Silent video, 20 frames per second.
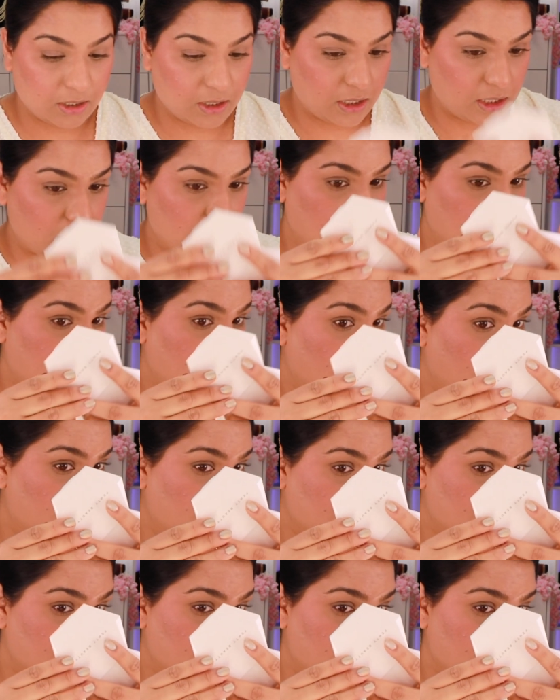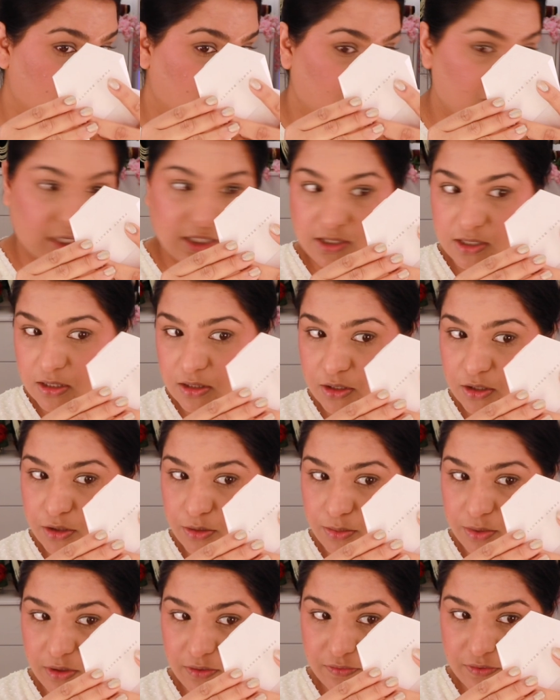I love how this blush has a little
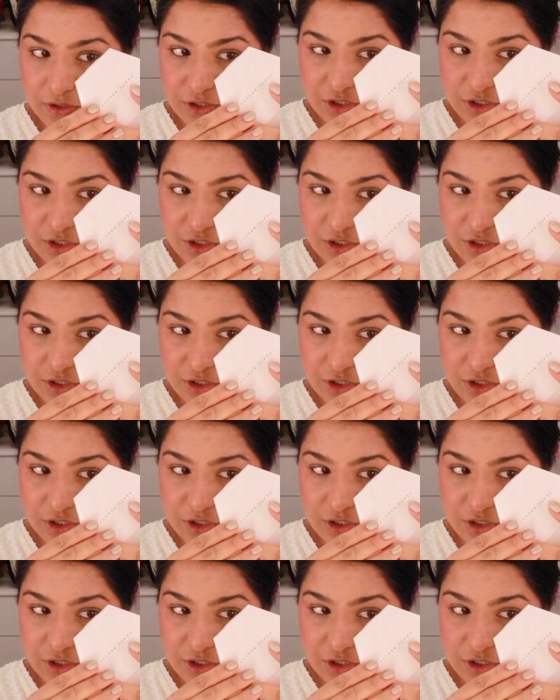bit of a